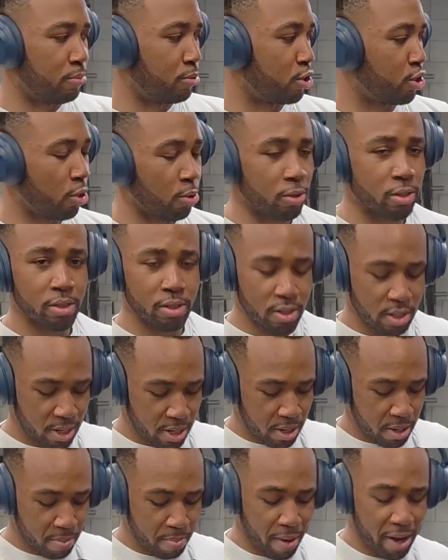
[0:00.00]
shoulder
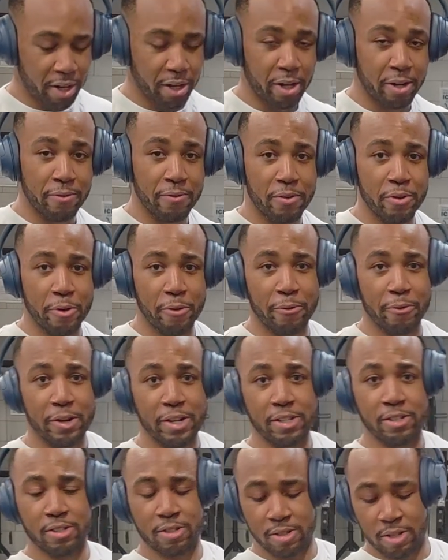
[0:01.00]
by curving the
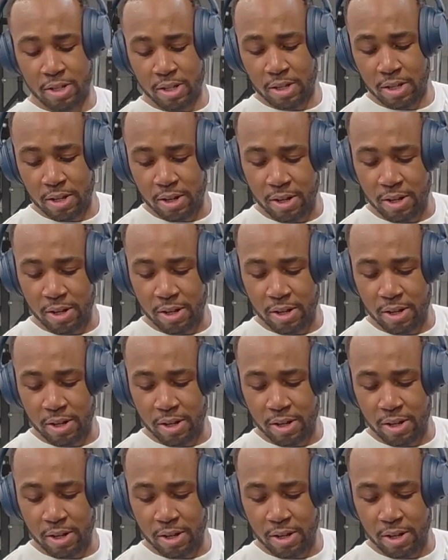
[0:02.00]
wrist,